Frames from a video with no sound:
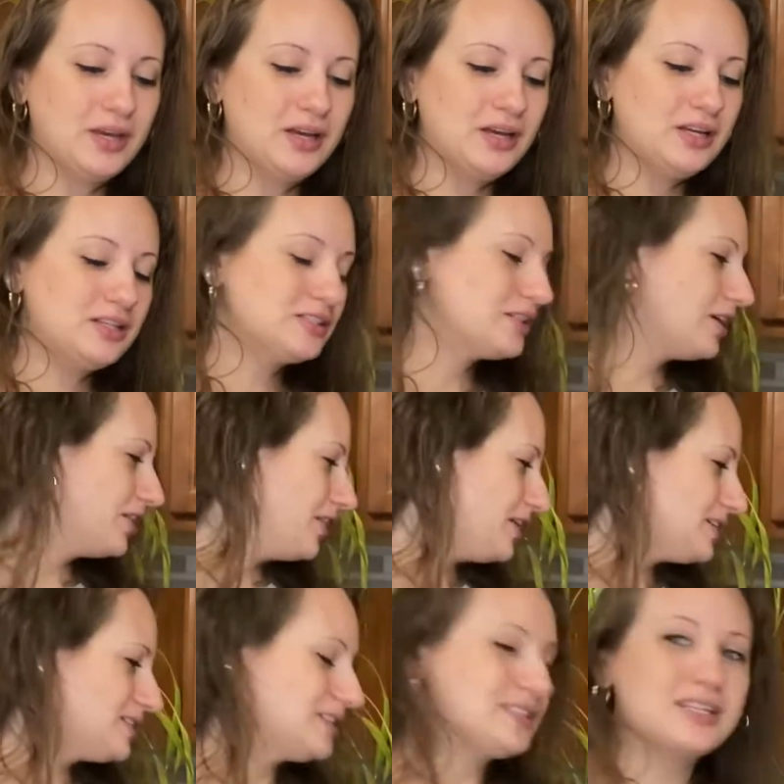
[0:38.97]
So this
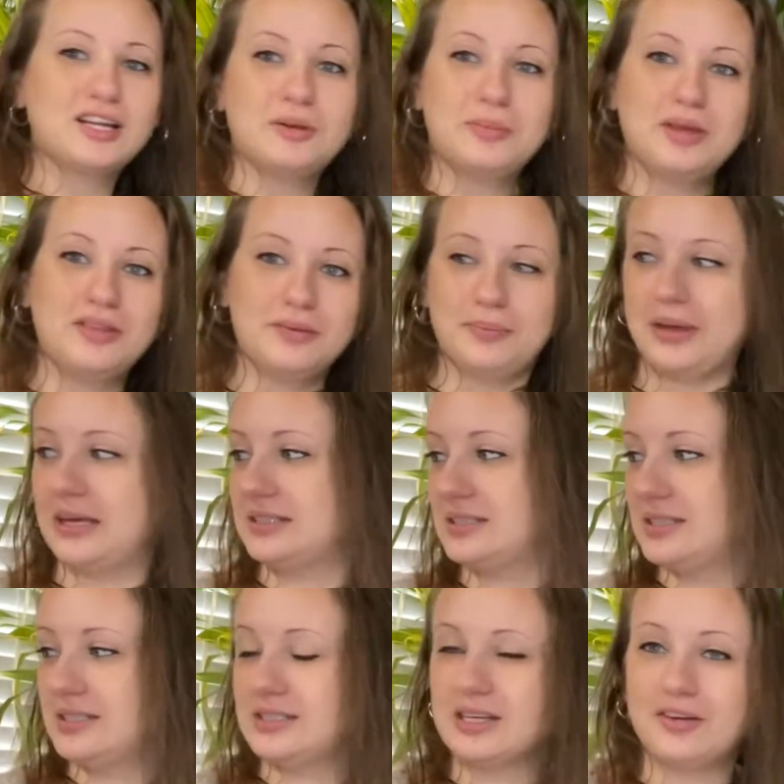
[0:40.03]
is gonna be the
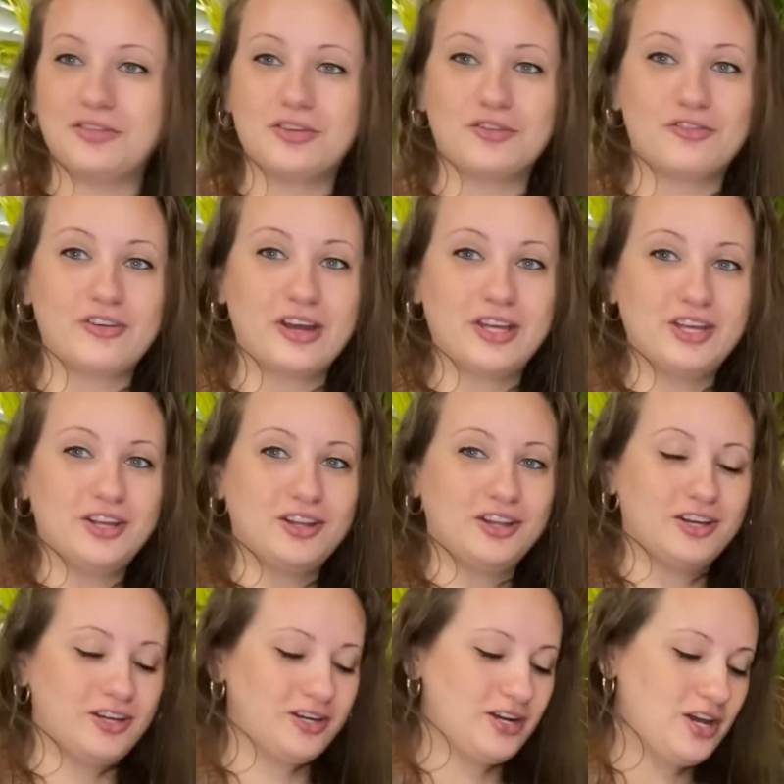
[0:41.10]
basis of the
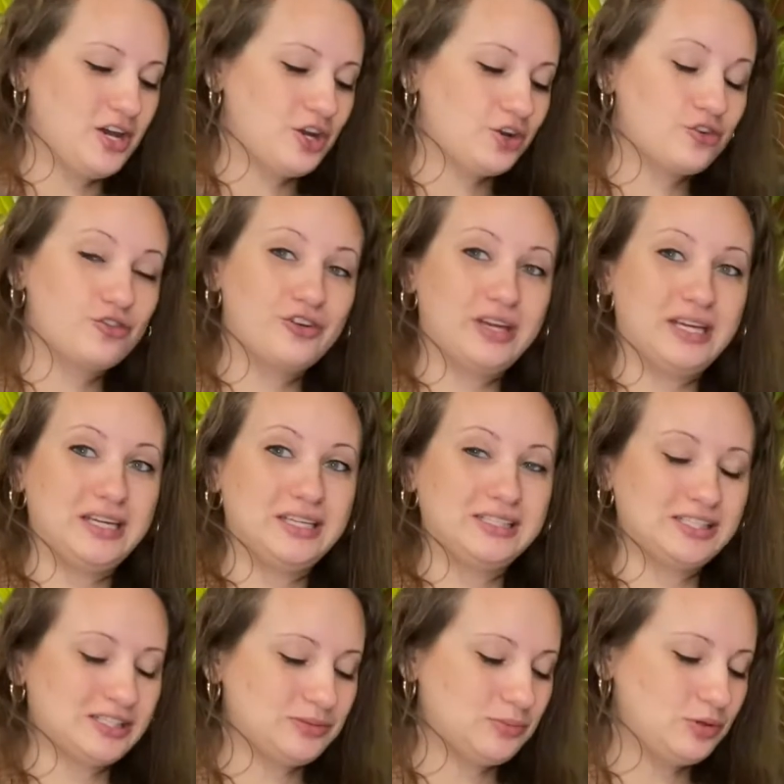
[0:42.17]
regular green
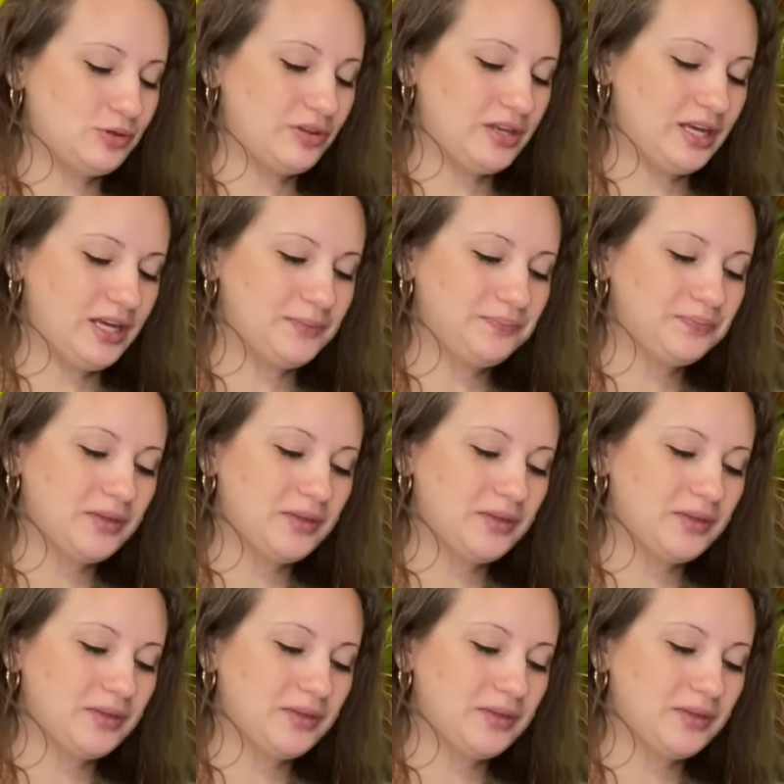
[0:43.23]
smoothie.